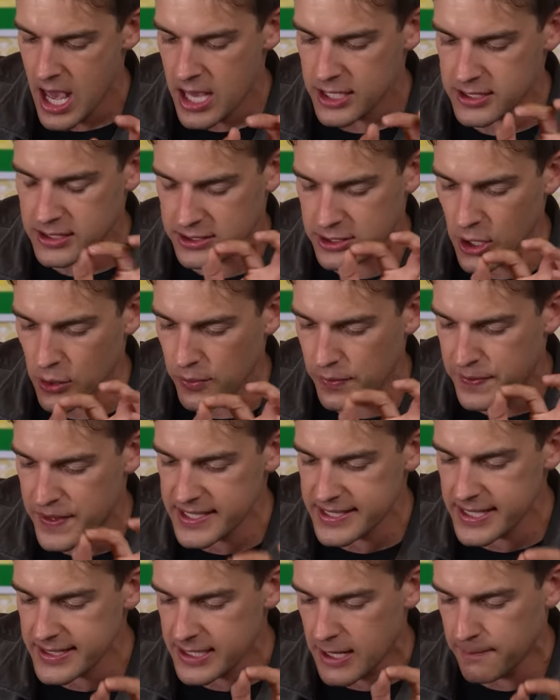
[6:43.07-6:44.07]
So
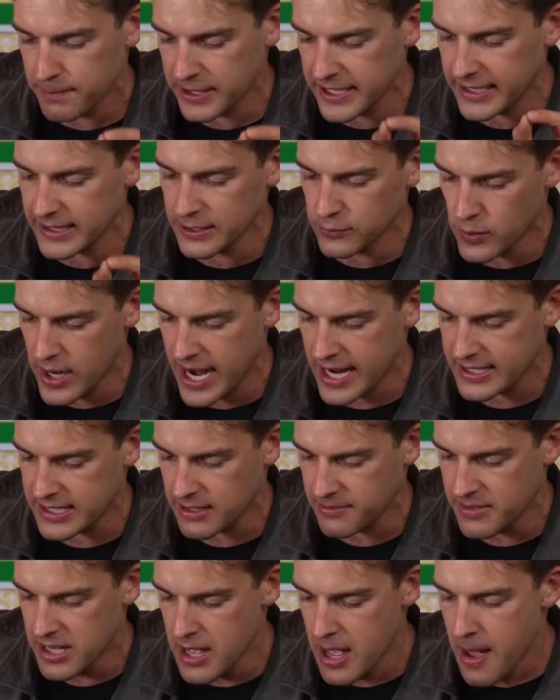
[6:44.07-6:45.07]
this is completely
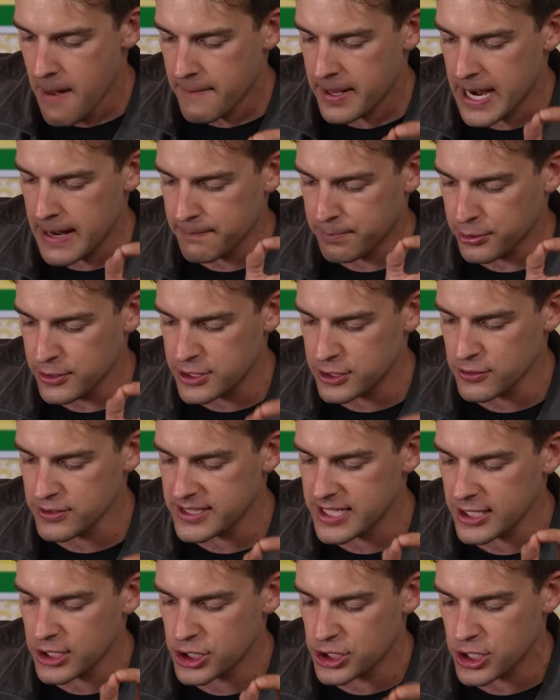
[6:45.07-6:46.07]
random, but I'm
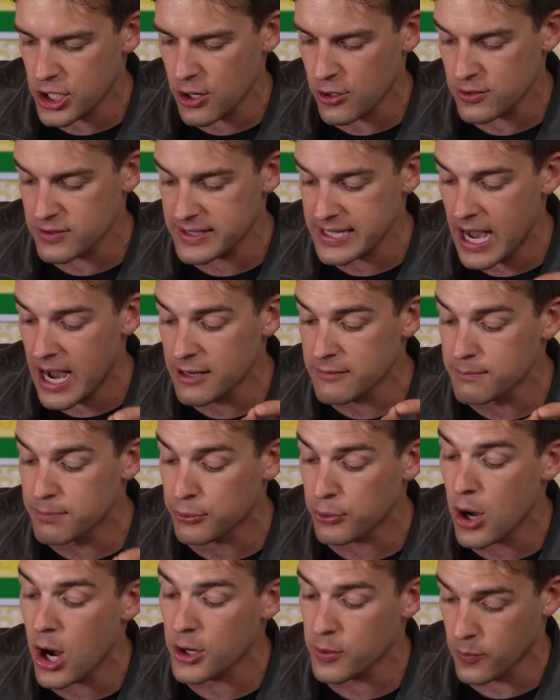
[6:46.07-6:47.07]
producing shows on
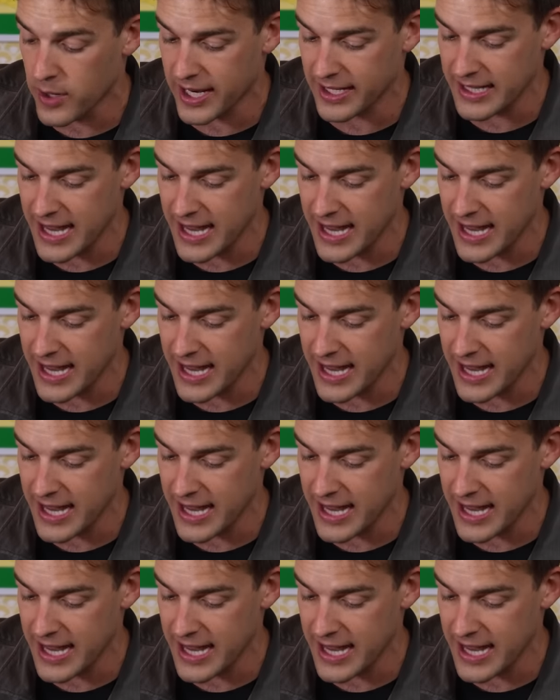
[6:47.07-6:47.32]
Broadway